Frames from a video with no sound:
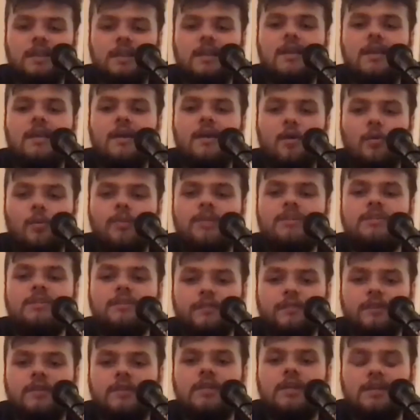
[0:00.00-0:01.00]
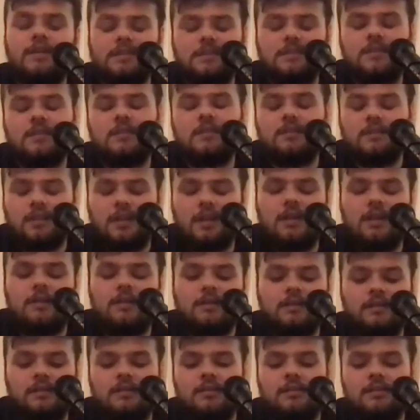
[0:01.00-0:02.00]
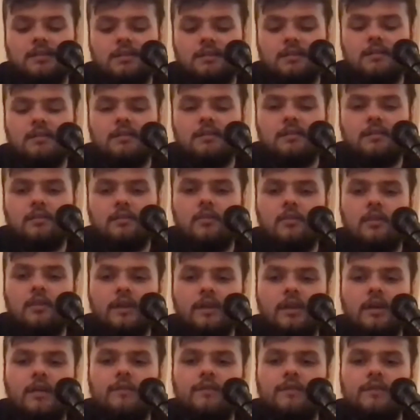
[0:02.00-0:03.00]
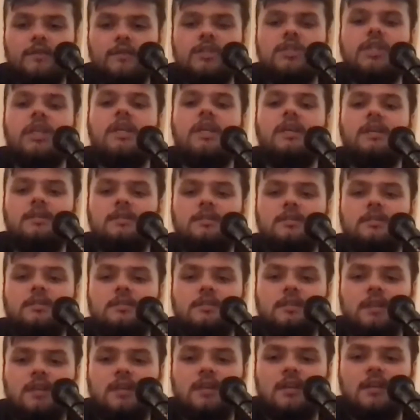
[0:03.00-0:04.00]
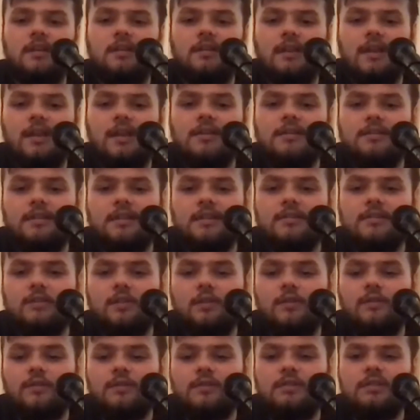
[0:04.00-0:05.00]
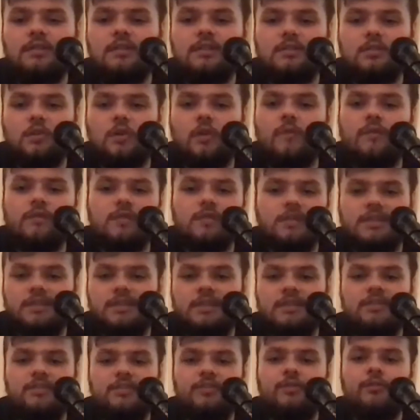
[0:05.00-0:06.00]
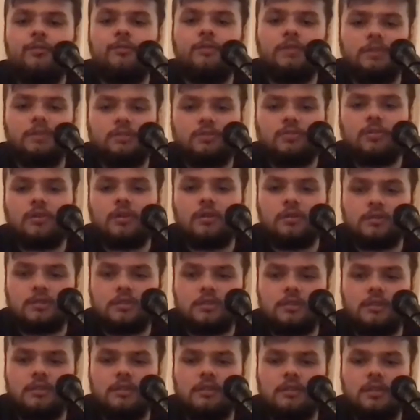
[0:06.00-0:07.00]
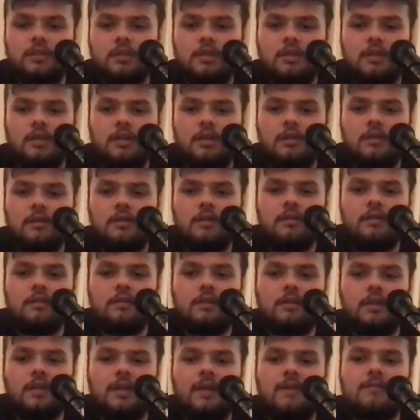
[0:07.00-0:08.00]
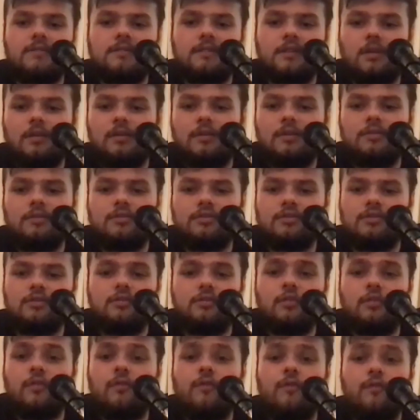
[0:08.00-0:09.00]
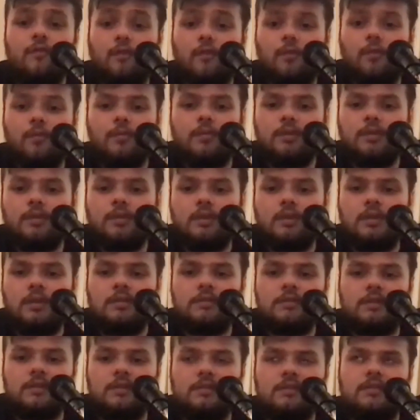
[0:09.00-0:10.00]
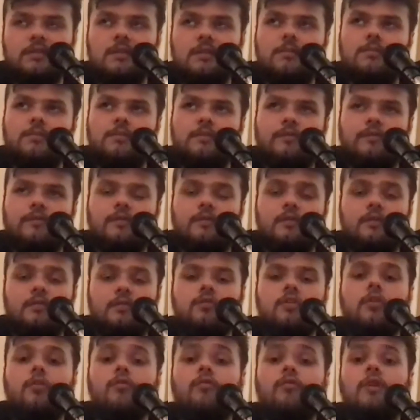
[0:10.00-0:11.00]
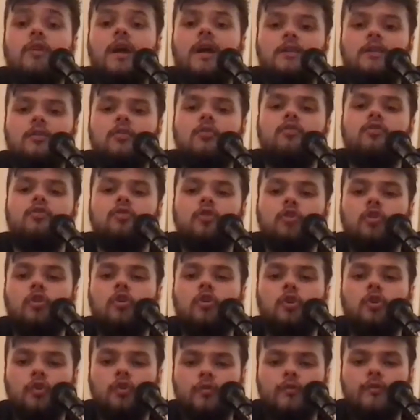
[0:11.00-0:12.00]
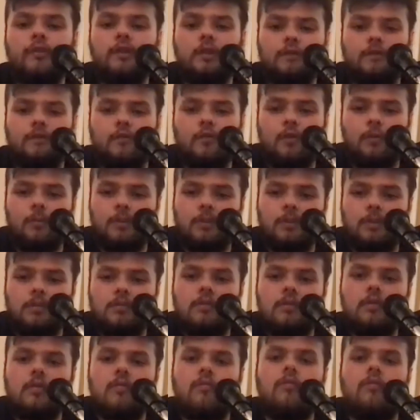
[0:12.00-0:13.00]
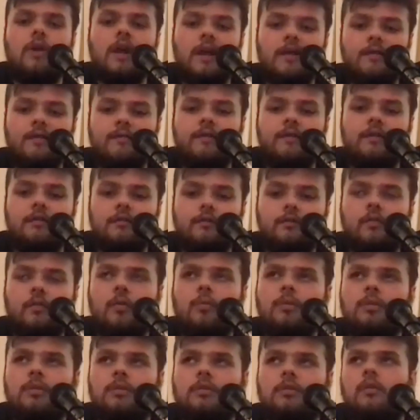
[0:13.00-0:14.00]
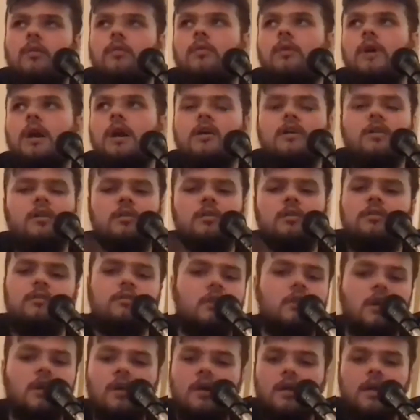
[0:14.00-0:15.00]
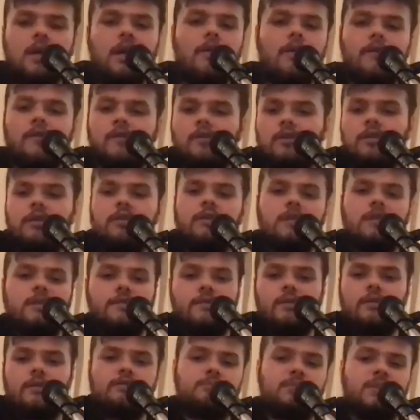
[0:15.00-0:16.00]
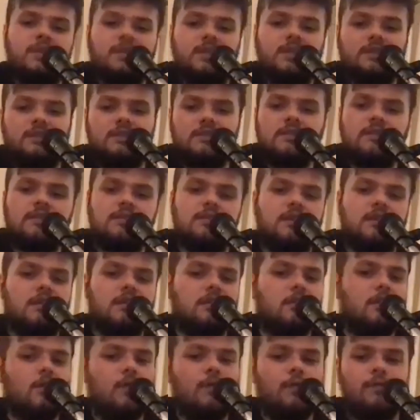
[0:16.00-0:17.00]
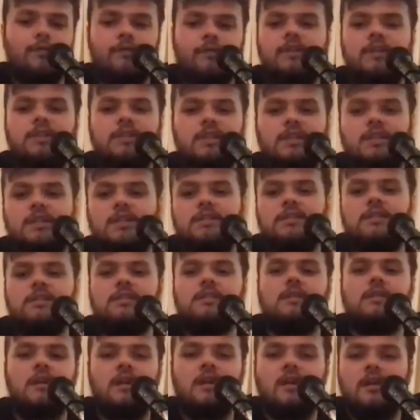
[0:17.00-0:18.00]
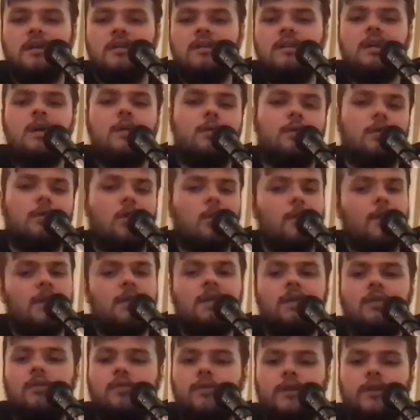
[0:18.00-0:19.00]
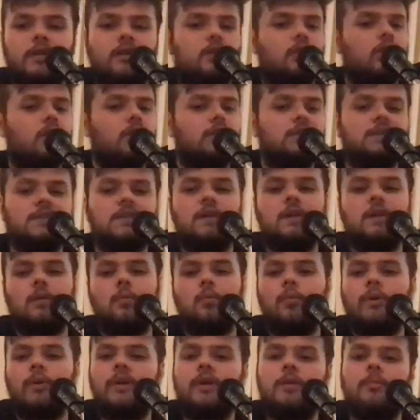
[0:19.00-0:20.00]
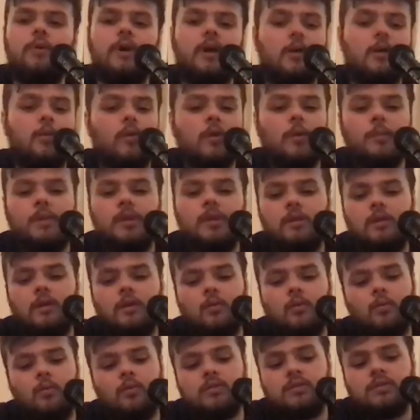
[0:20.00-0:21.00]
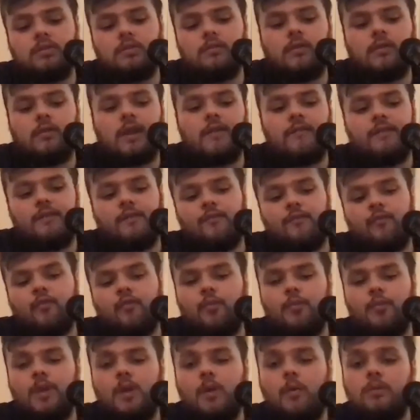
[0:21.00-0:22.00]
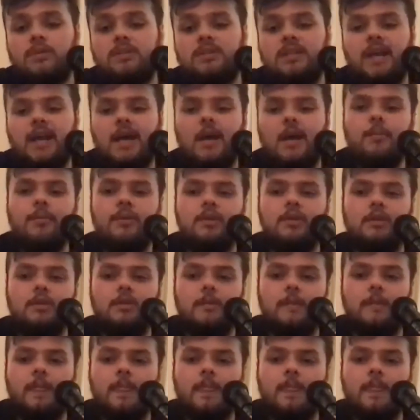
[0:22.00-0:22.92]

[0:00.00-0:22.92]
it helped me to realize, look, like not enough has changed. Yeah, that it's obviously this uni structure, the lifestyle that's just not for me in terms of it's not the right, not the good thing for me, not the right thing for me. I could have carried on in either of those places and done the whole 3 years, and yeah, I would have got my degree and gone a certain way, but it wasn't the right thing for me. I wasn't happy.